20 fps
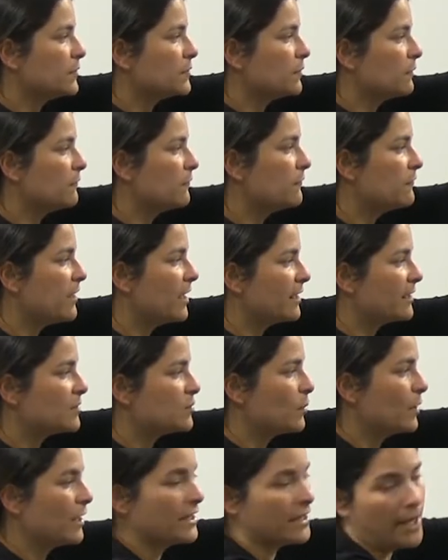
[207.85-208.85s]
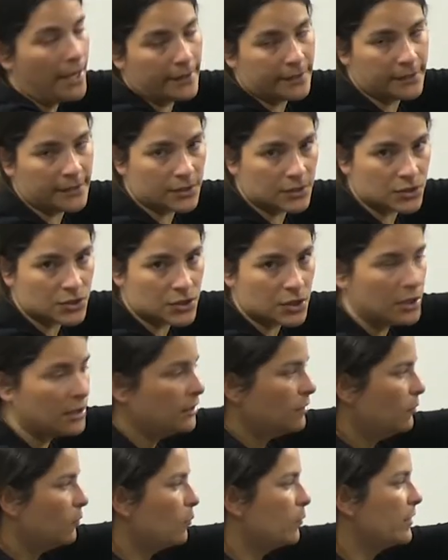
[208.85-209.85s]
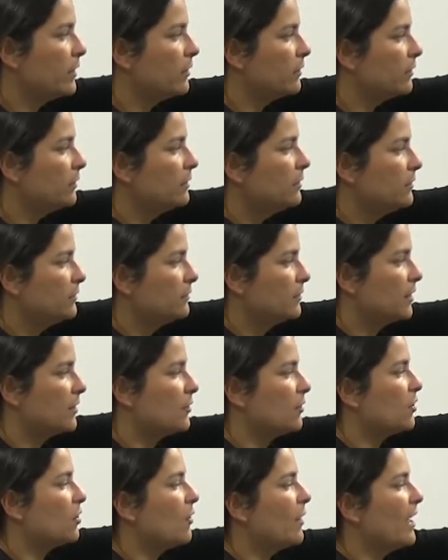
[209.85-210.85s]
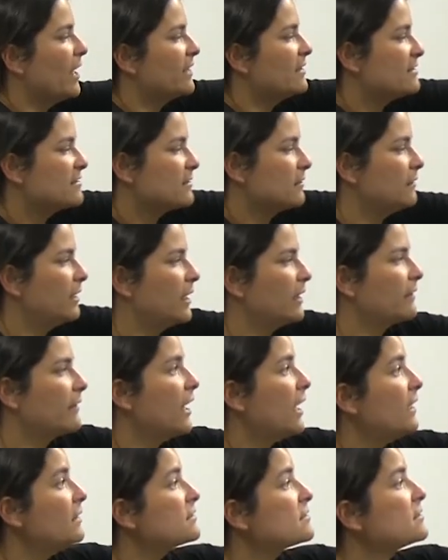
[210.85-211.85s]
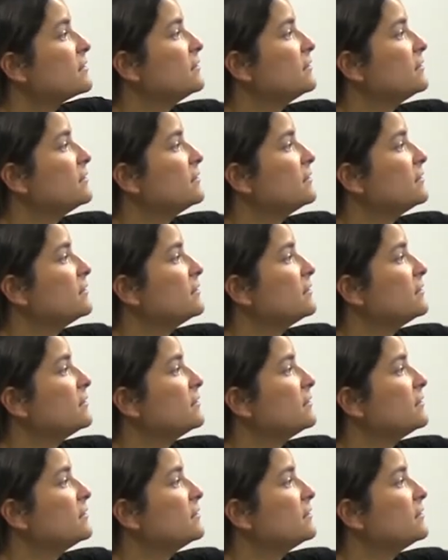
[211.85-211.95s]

So if you've got a 29 inch wheel, then you'll go ahead and select that.